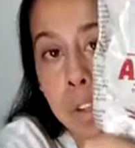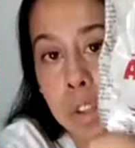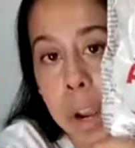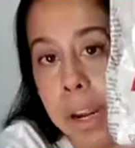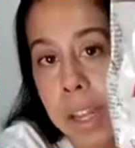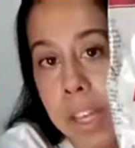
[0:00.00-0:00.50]

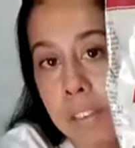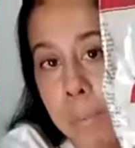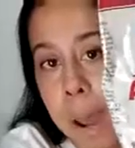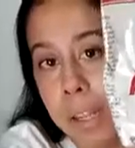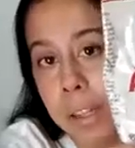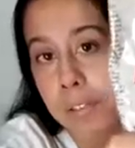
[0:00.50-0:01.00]
trying to give
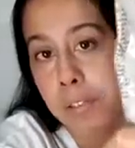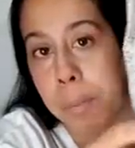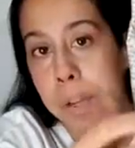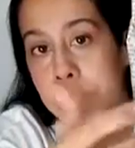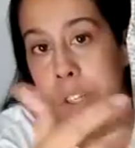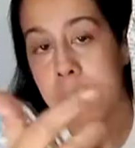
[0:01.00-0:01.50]
back the
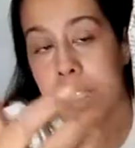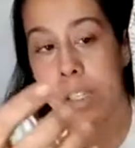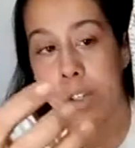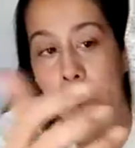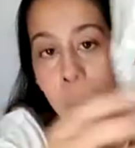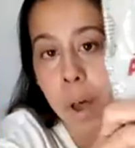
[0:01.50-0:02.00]
information. This
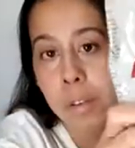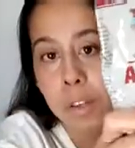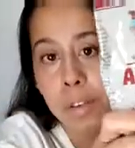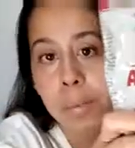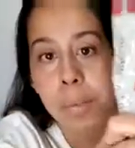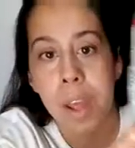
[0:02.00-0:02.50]
is so
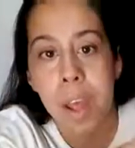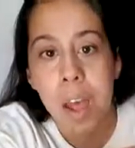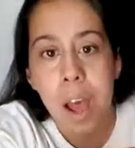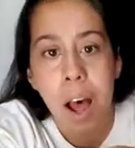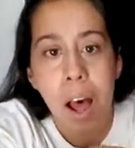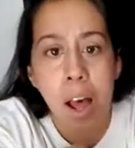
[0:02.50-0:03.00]
healthy.
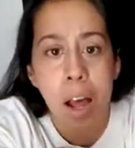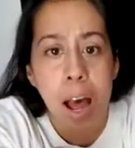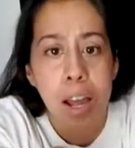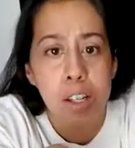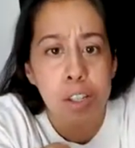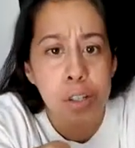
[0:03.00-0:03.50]

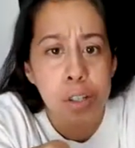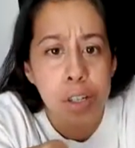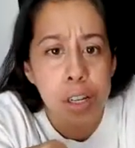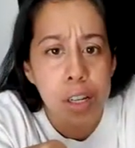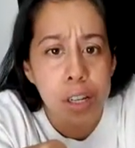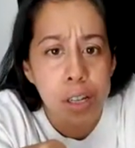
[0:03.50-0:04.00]
I should
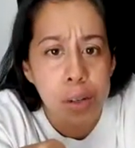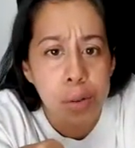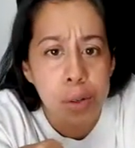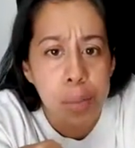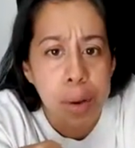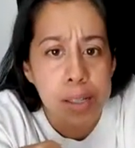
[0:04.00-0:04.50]

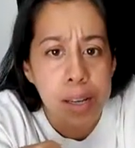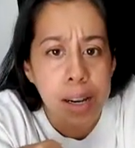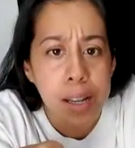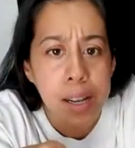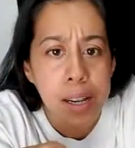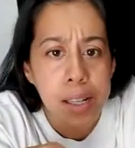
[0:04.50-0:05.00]
include my diet
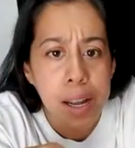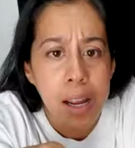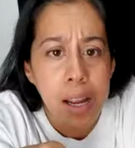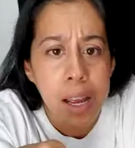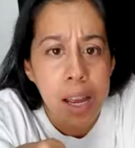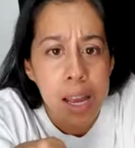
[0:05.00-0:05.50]
again.
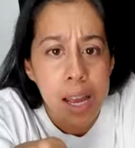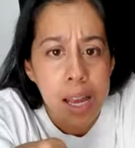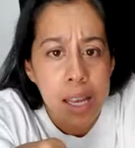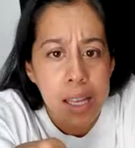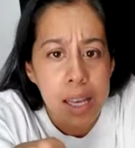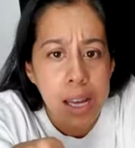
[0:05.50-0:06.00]

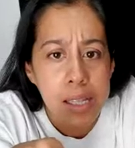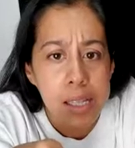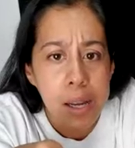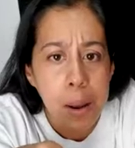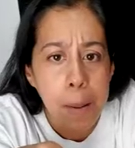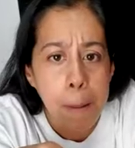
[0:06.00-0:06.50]
Yes.
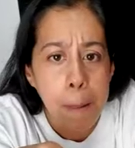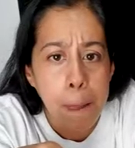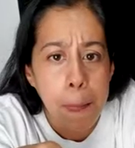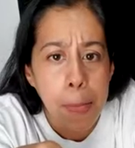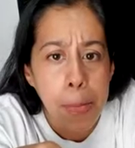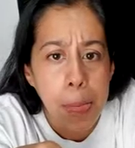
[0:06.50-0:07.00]

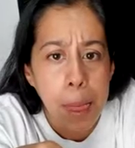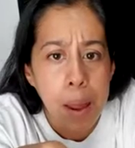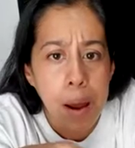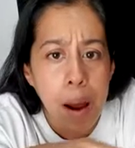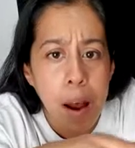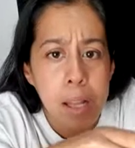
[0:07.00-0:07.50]

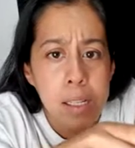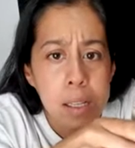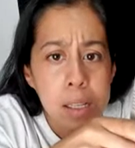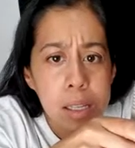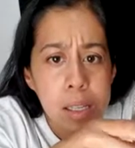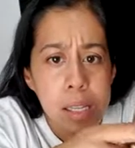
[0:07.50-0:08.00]
Uh,
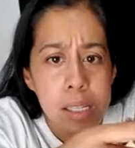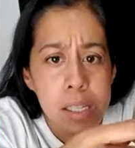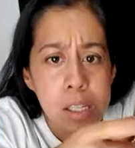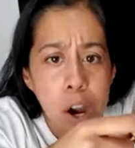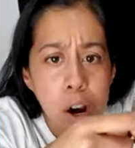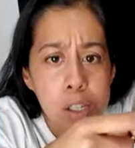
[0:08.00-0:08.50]
this
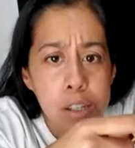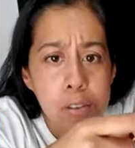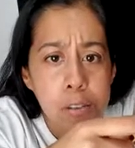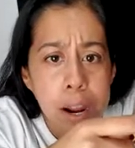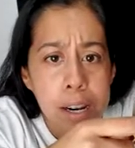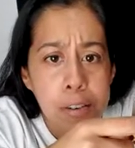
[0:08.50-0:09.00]
is hard to
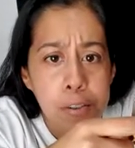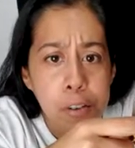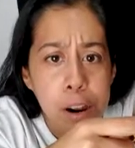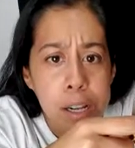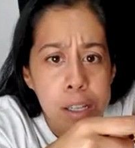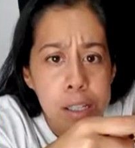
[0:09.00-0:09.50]
find in
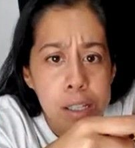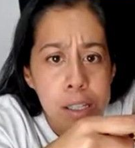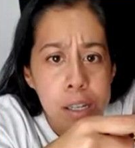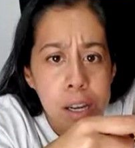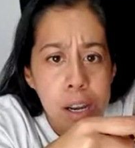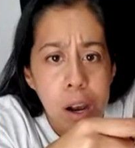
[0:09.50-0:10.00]
France.
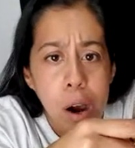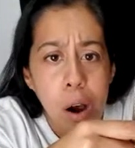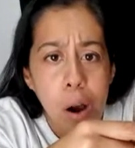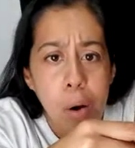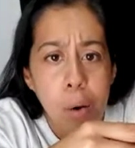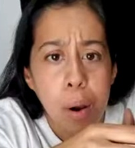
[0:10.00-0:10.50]

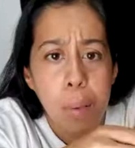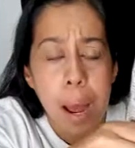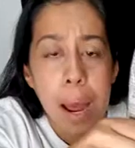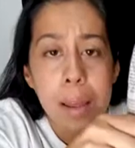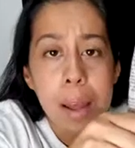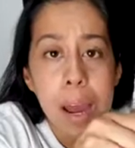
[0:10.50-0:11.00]
Oh,
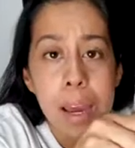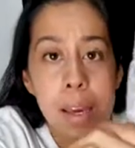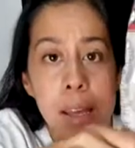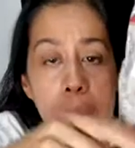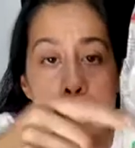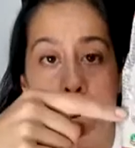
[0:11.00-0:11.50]

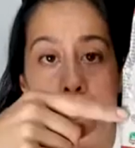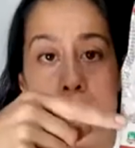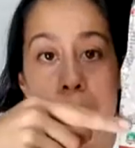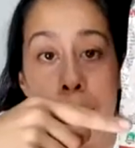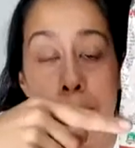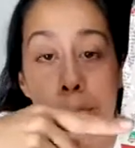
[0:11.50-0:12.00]
I believe.